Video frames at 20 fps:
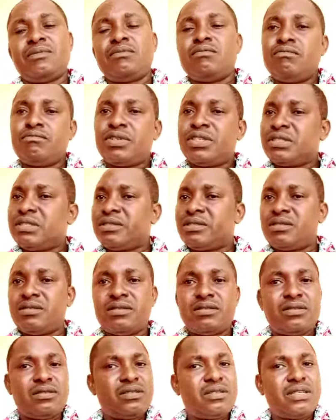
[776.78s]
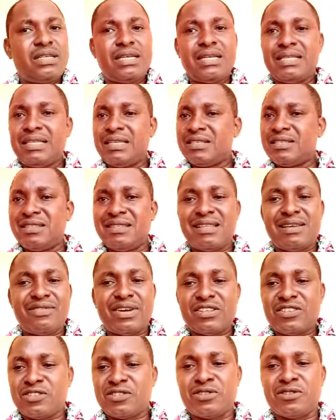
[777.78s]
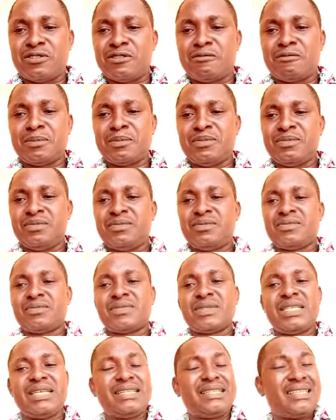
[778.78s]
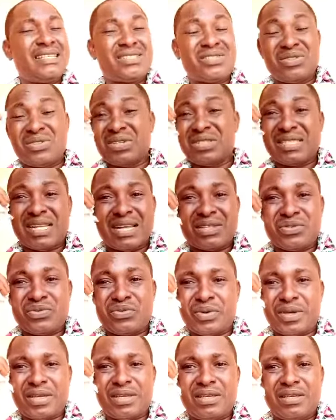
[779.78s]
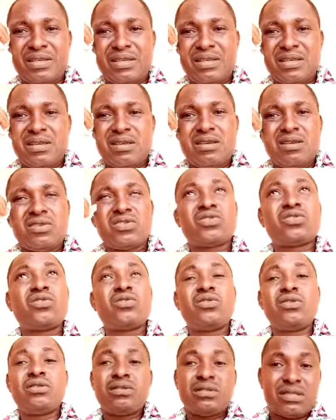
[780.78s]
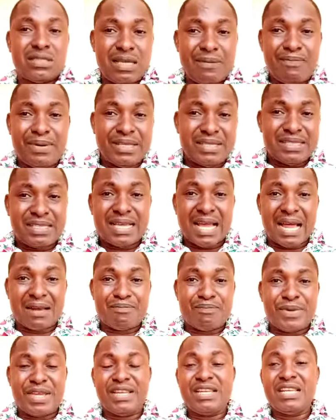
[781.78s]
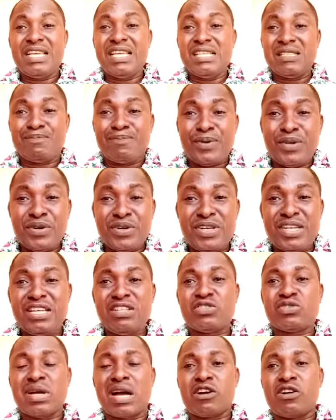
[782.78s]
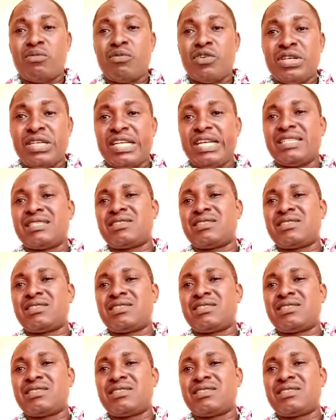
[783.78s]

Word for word: But it is never so. It is not that way. So TBC admin is building to accommodate